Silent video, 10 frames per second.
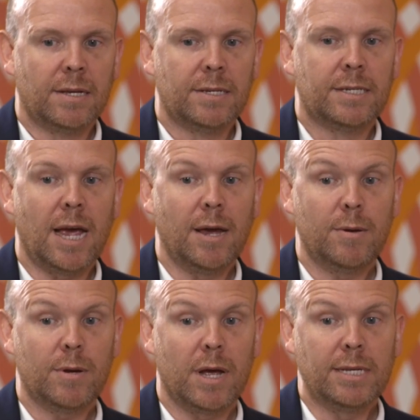
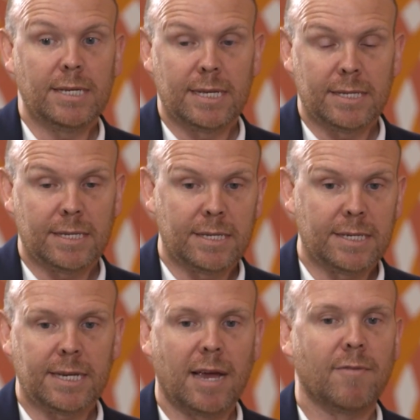So under the
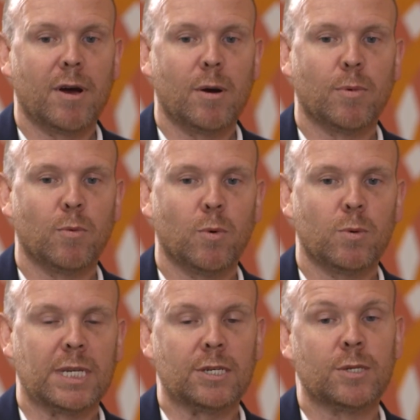safe harbour
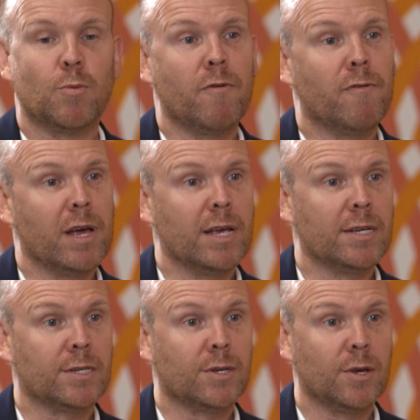rules, it just
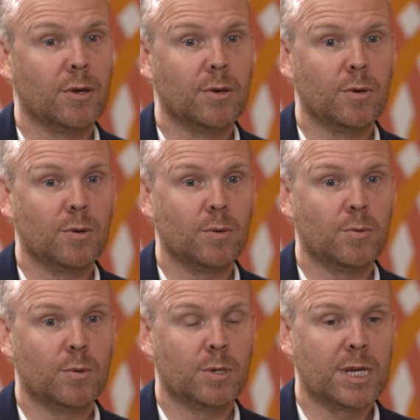refers to
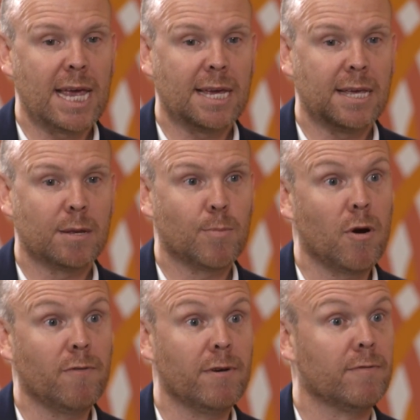taking the
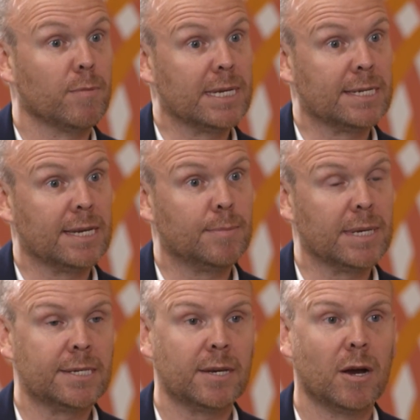profit from the
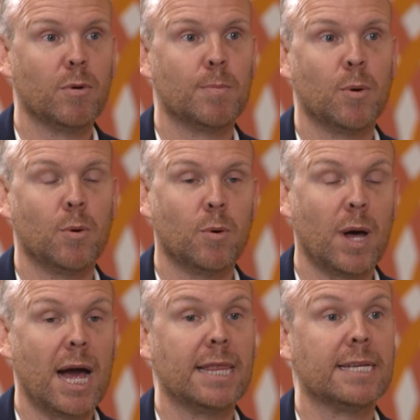CbCR report
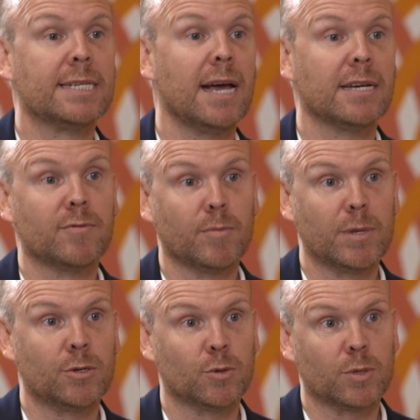and the tax from
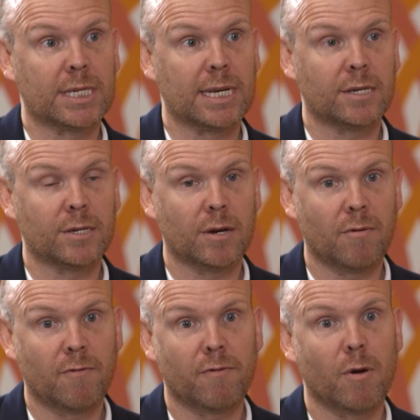the jurisdiction
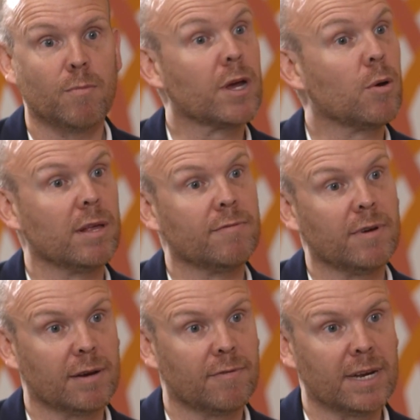from the
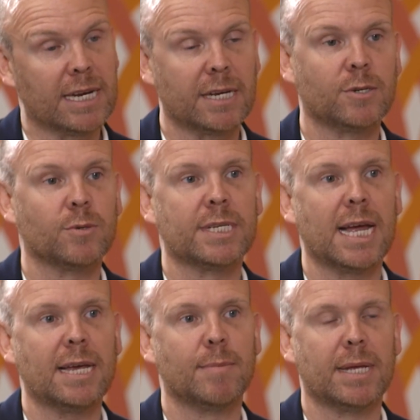qualifying financial
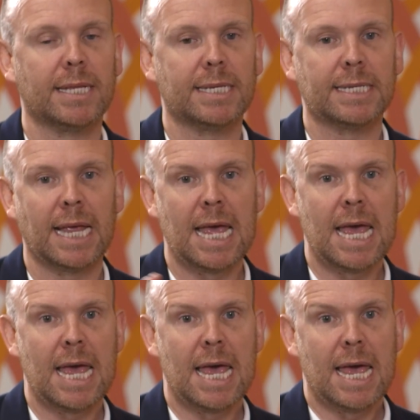statements.
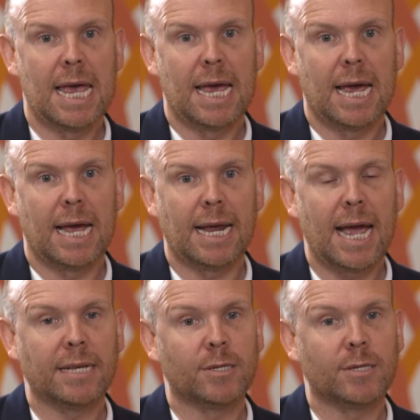And again,